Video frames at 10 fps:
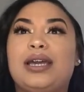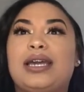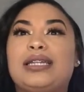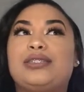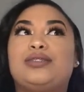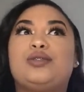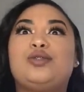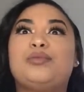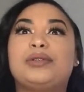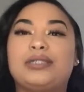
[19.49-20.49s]
It's
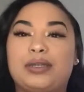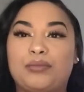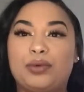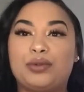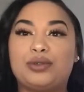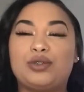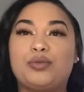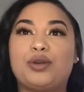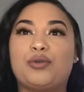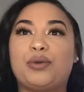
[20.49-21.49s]
super simple,
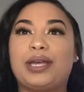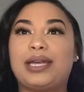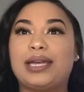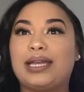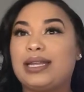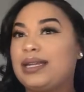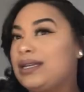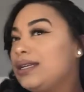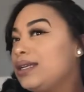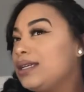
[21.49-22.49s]
super quick, and
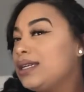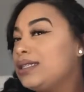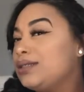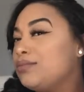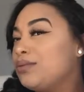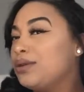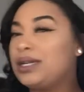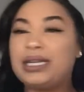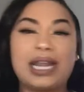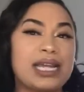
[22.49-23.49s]
it's
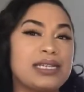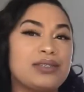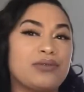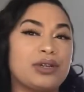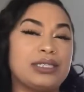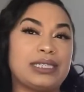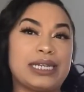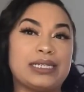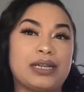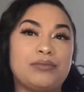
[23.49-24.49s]
pretty nice for a
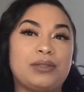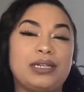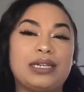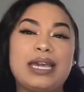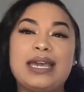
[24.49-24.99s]
daytime look.